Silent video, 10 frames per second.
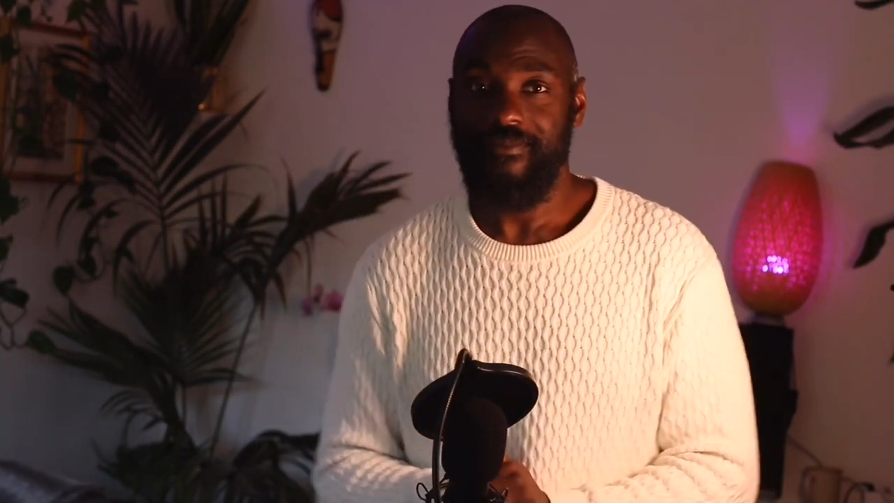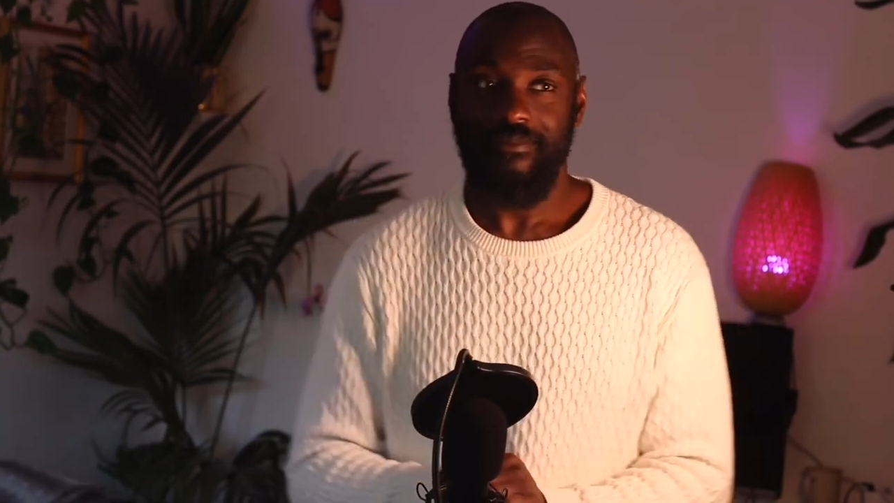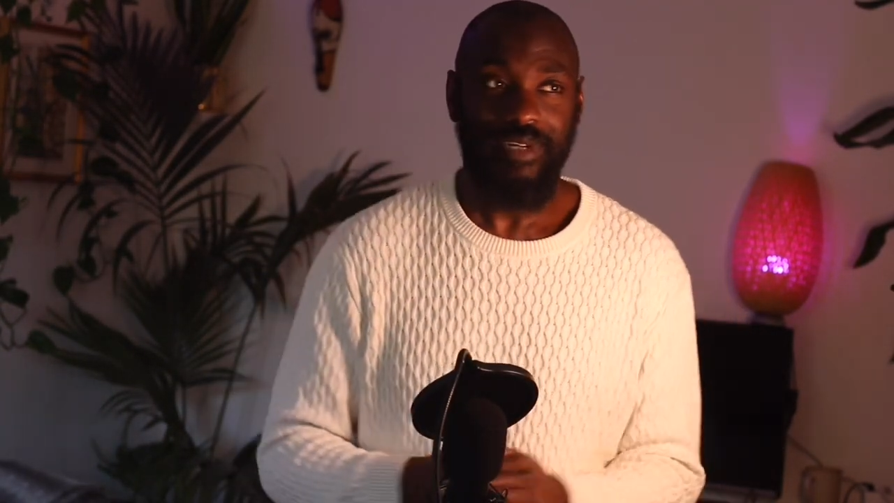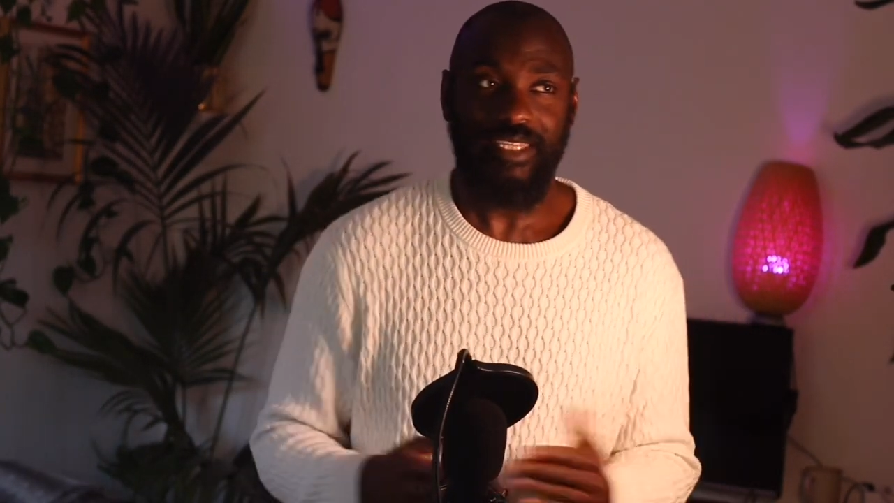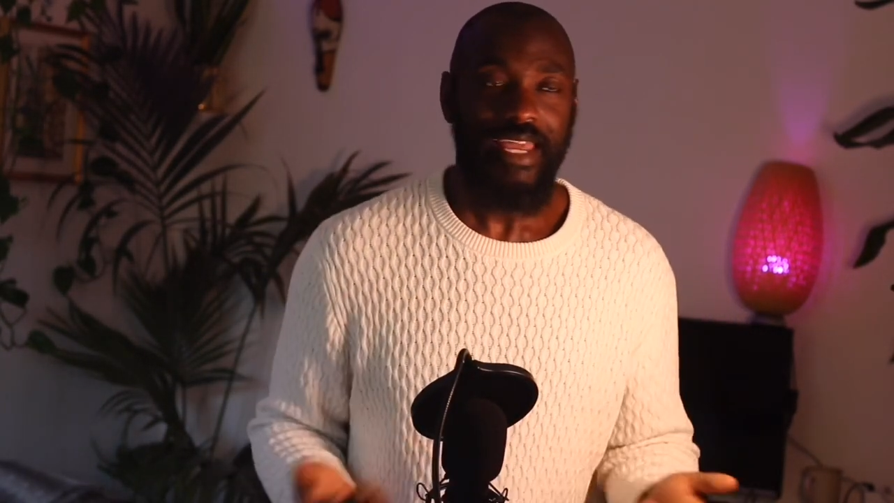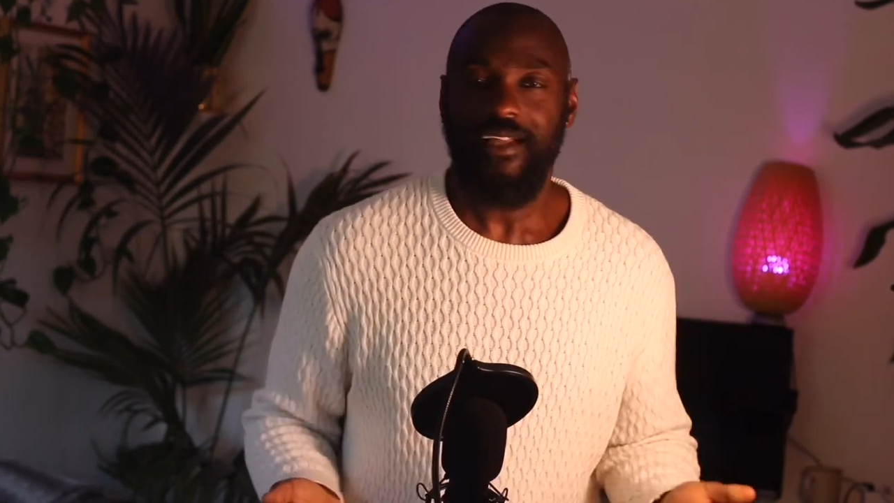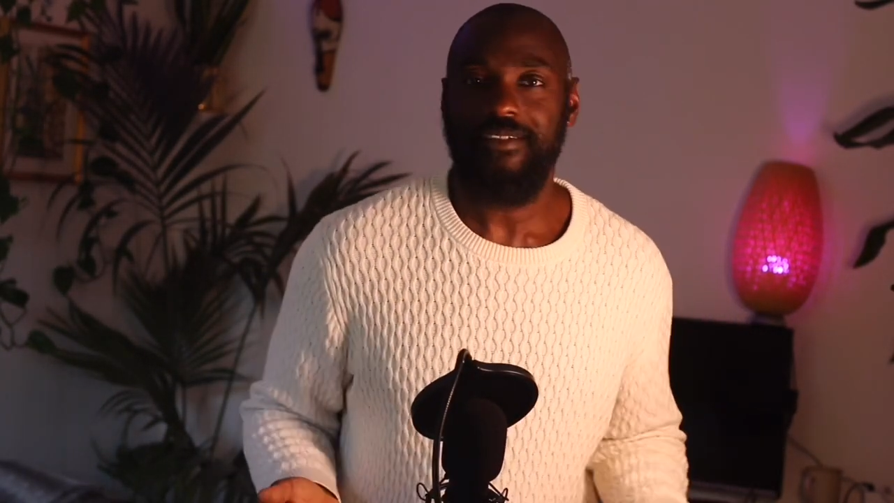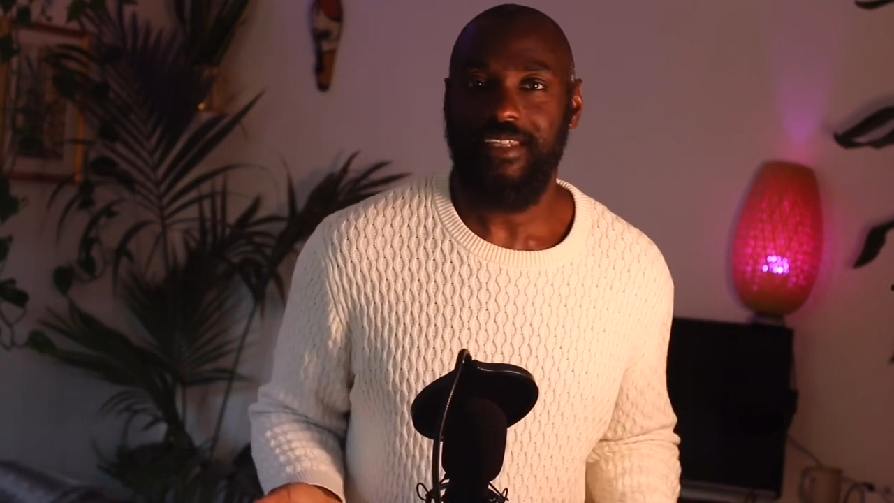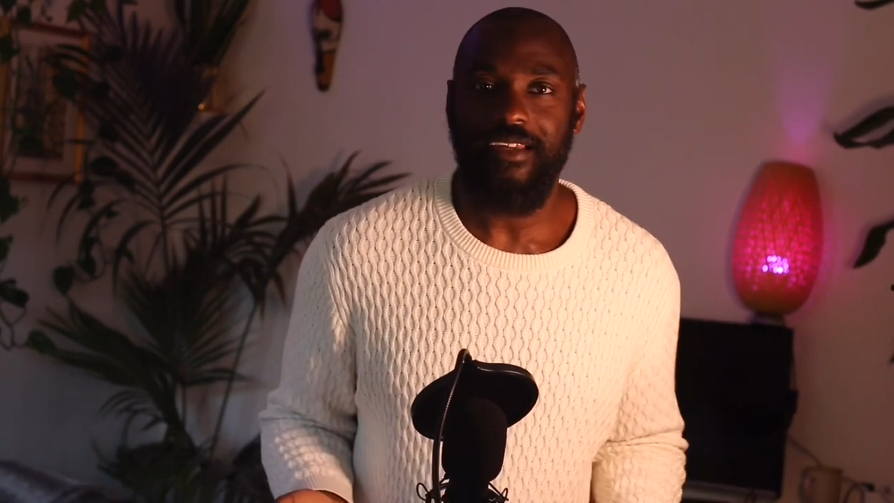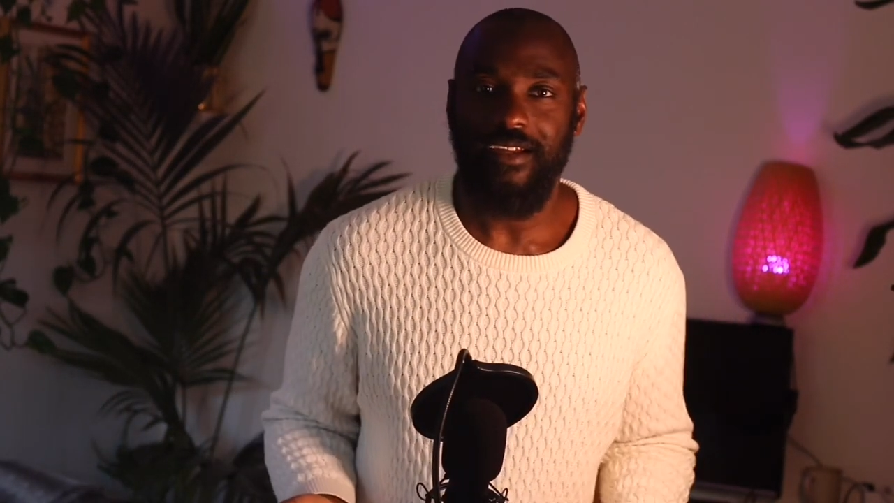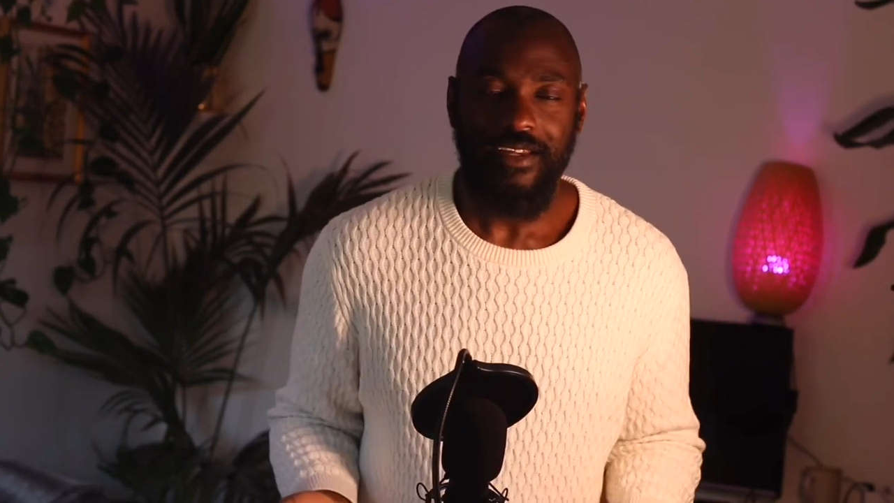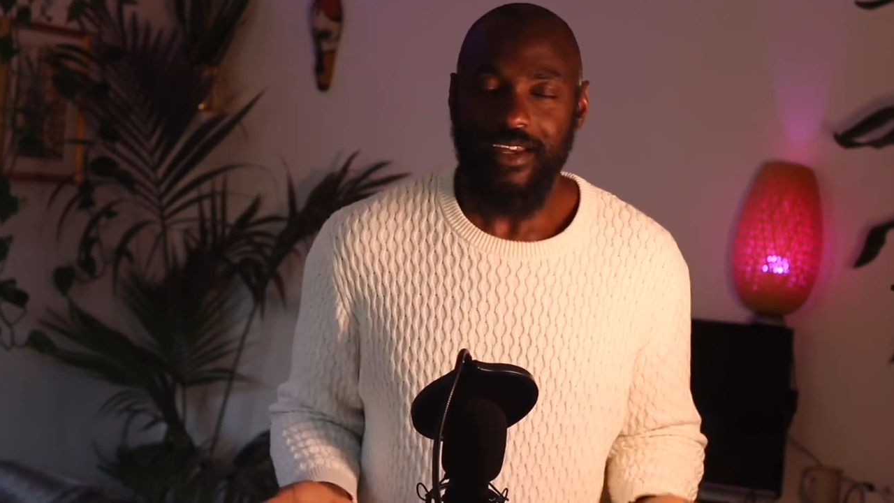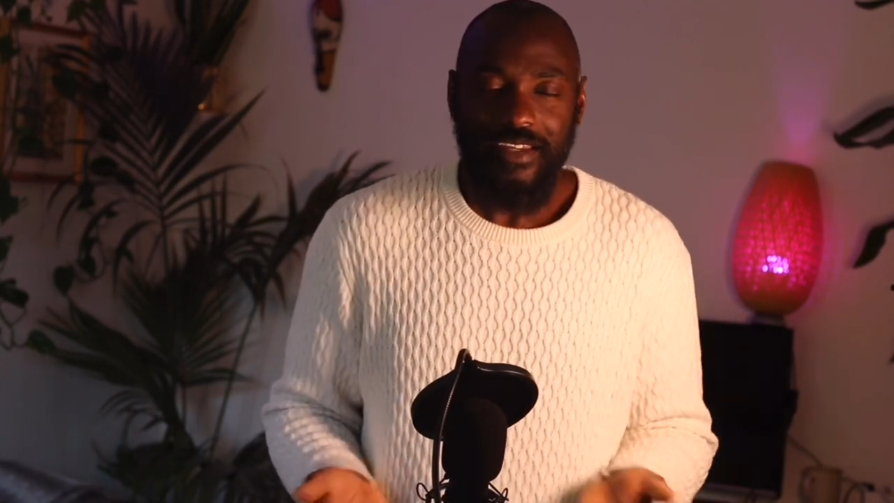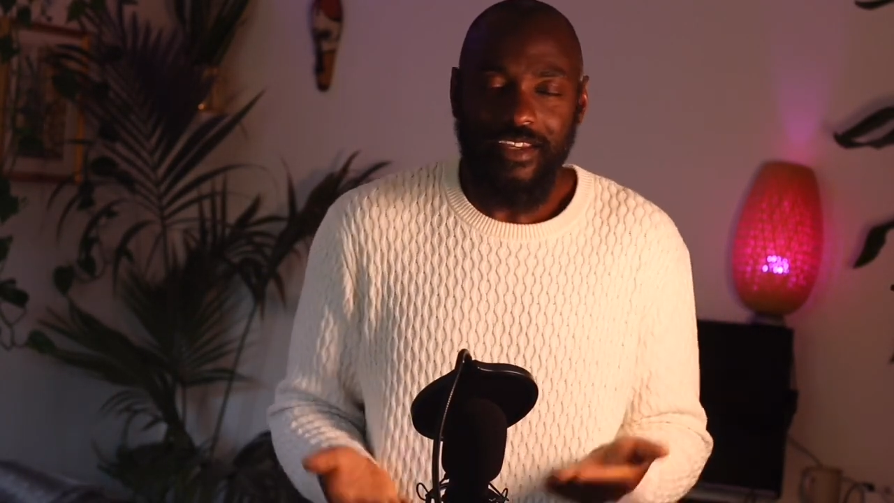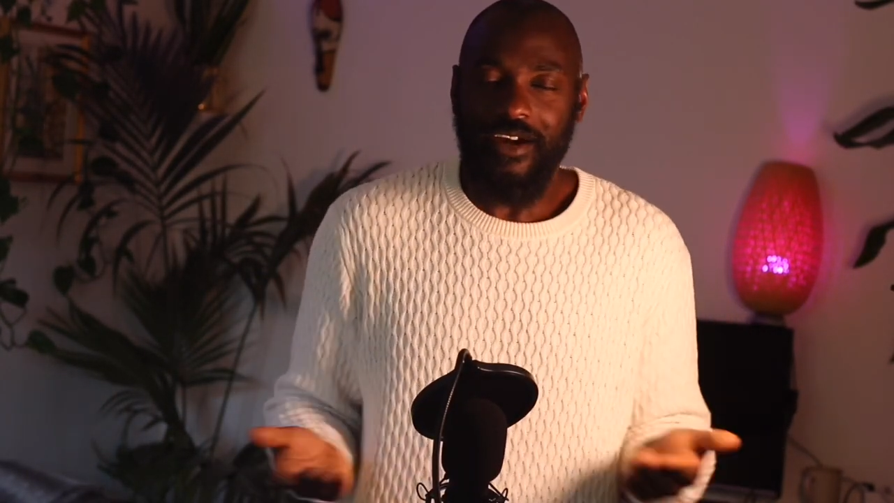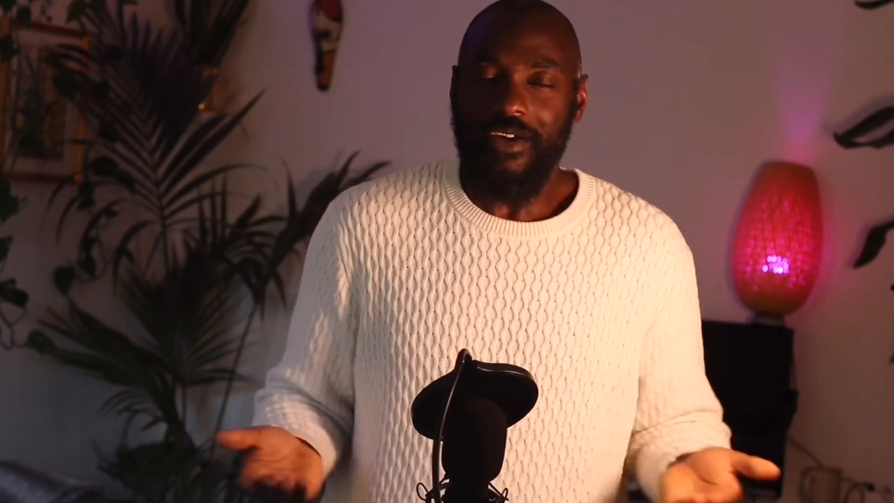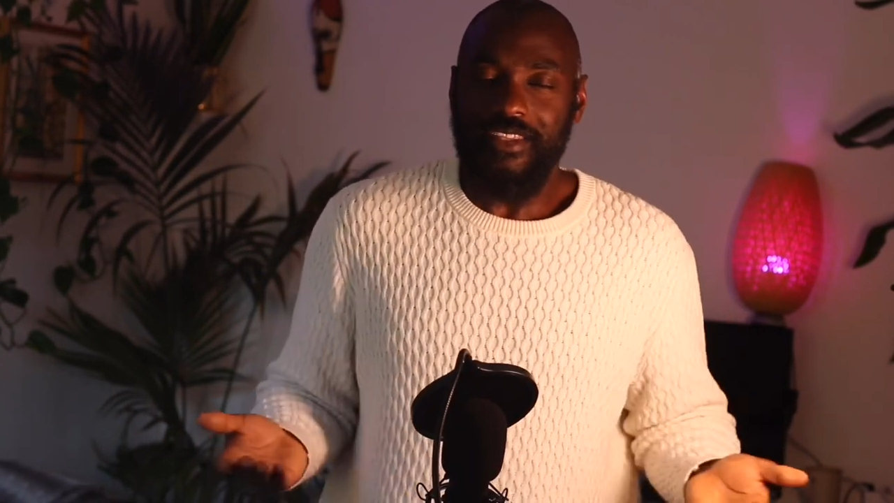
What the hell has it got? You know,